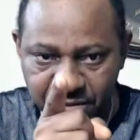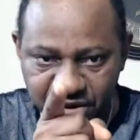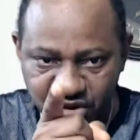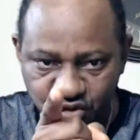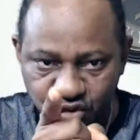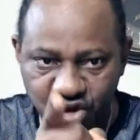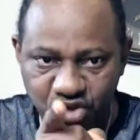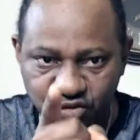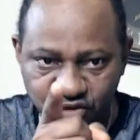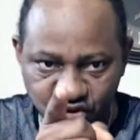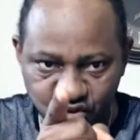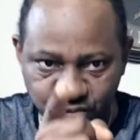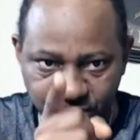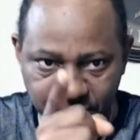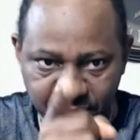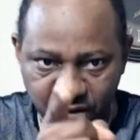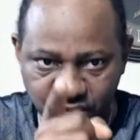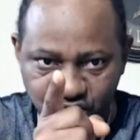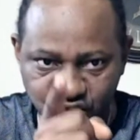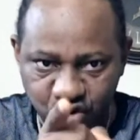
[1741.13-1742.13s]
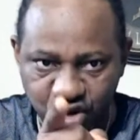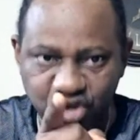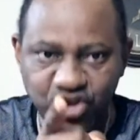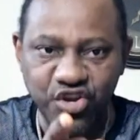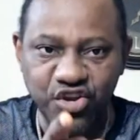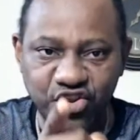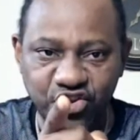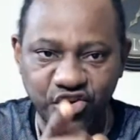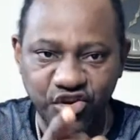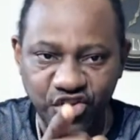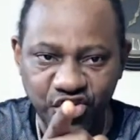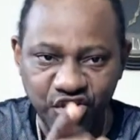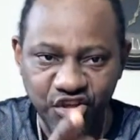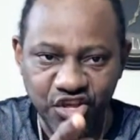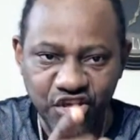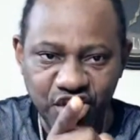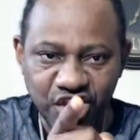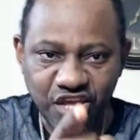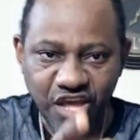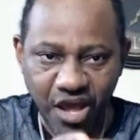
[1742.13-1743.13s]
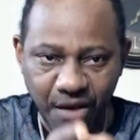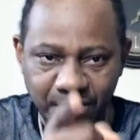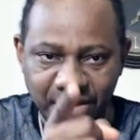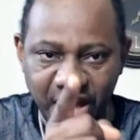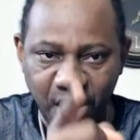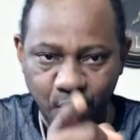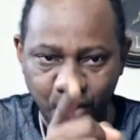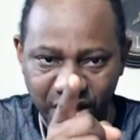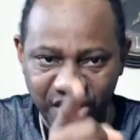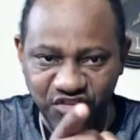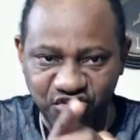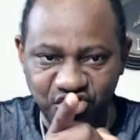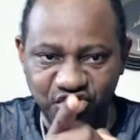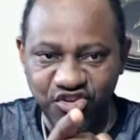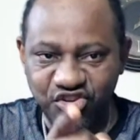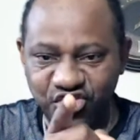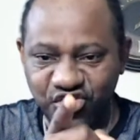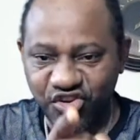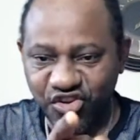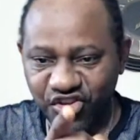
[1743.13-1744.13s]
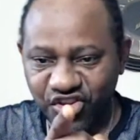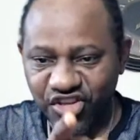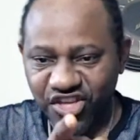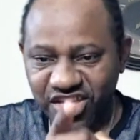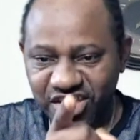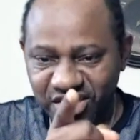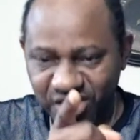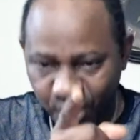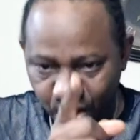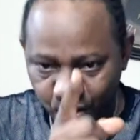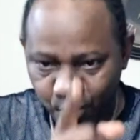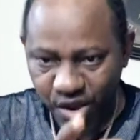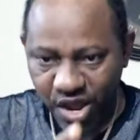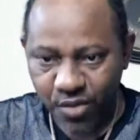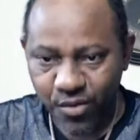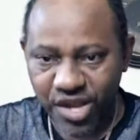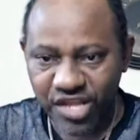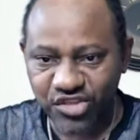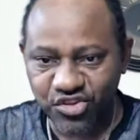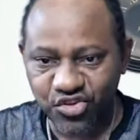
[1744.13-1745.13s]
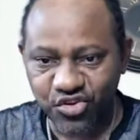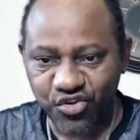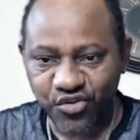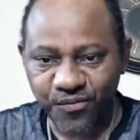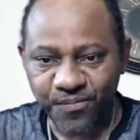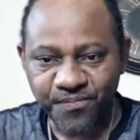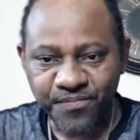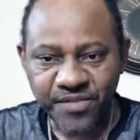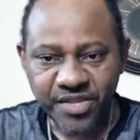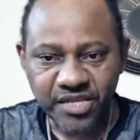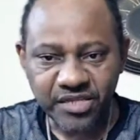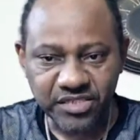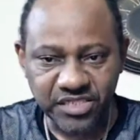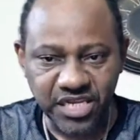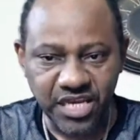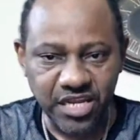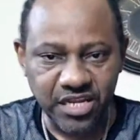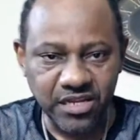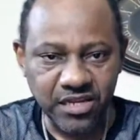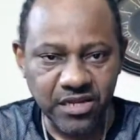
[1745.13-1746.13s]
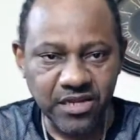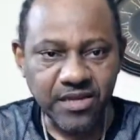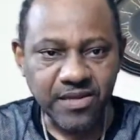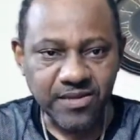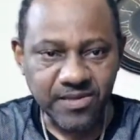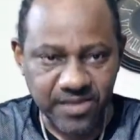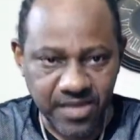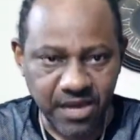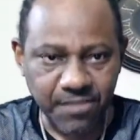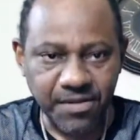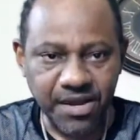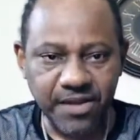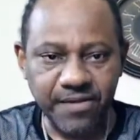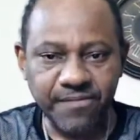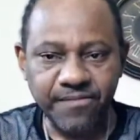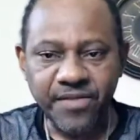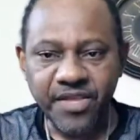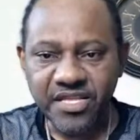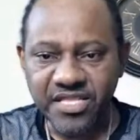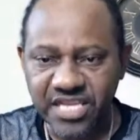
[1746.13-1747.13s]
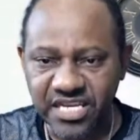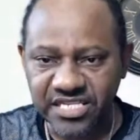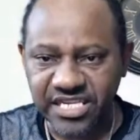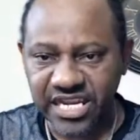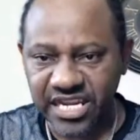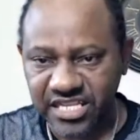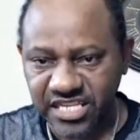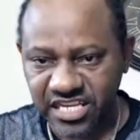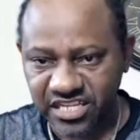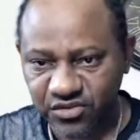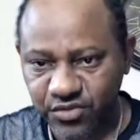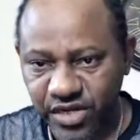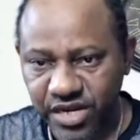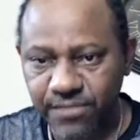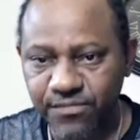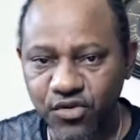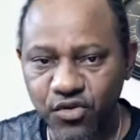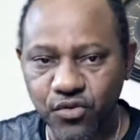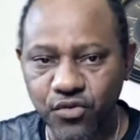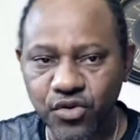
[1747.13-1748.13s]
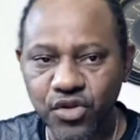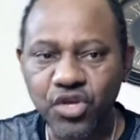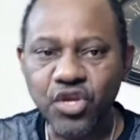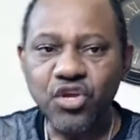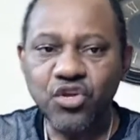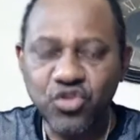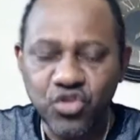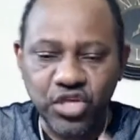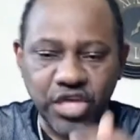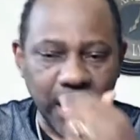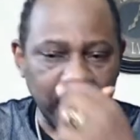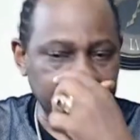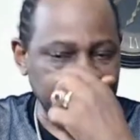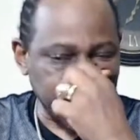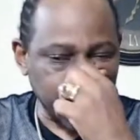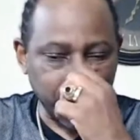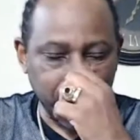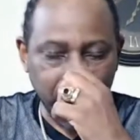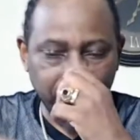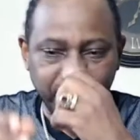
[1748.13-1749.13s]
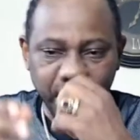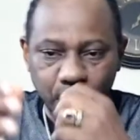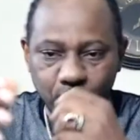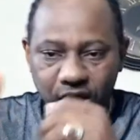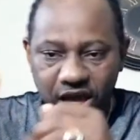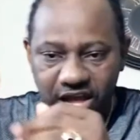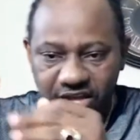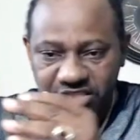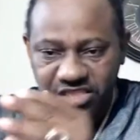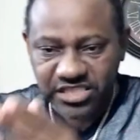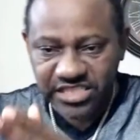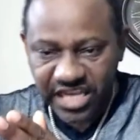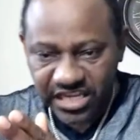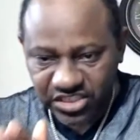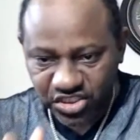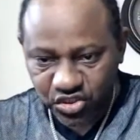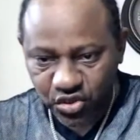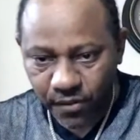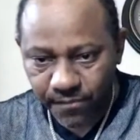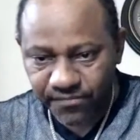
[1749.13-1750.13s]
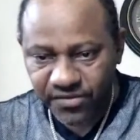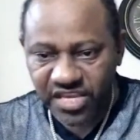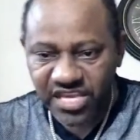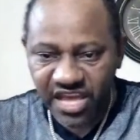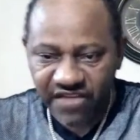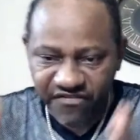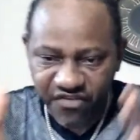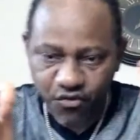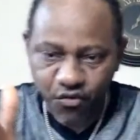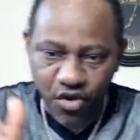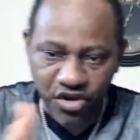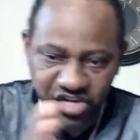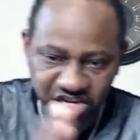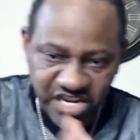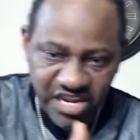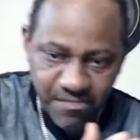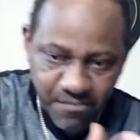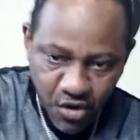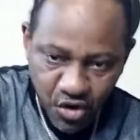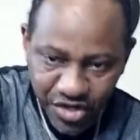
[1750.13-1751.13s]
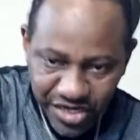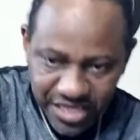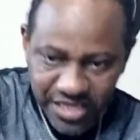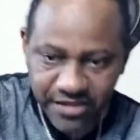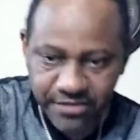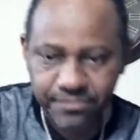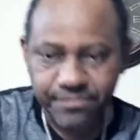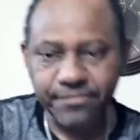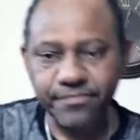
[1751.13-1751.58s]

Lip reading: we know you know. I mean I watch you, you know. You where I watch you. See? Yeah, man. These are the things where them do. If you want to get something, if you run the money.